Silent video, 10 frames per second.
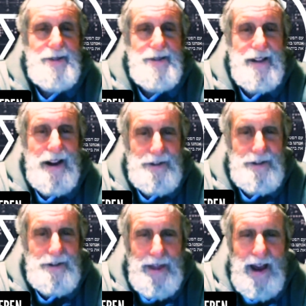You guys
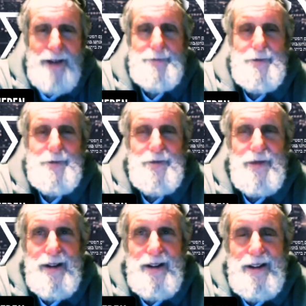remember that?
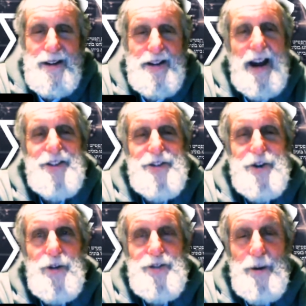You got to
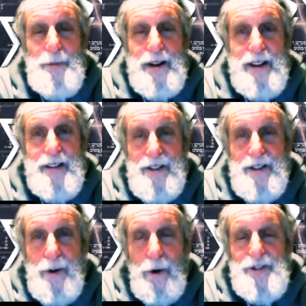serve somebody
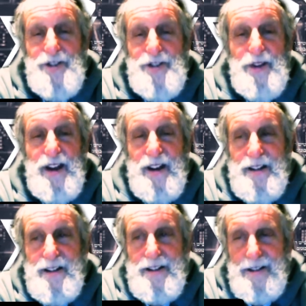or something.
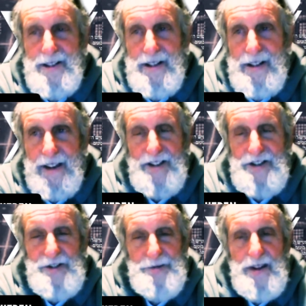Can't
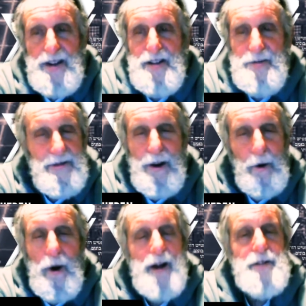just be
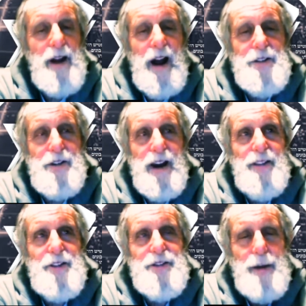walking around.
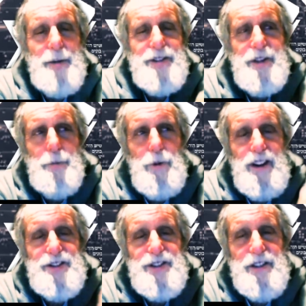There's got to be some
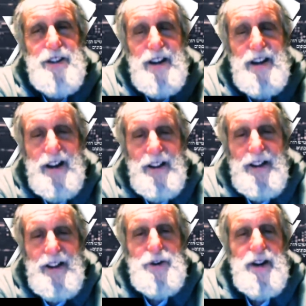reason
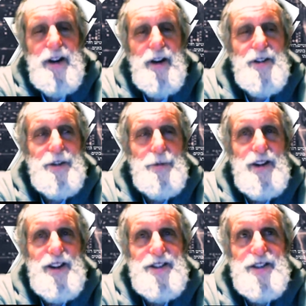that you're here, some
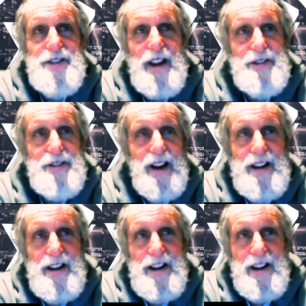reason that
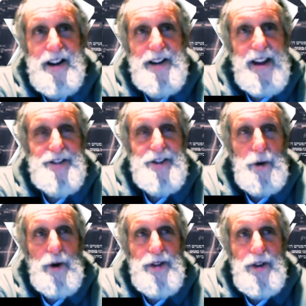connects you
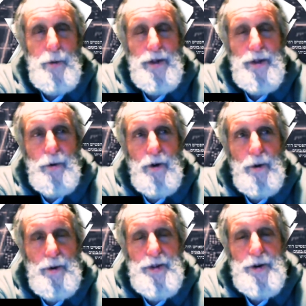with the
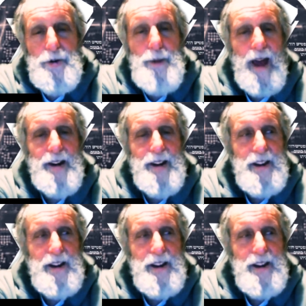world, with your humanity.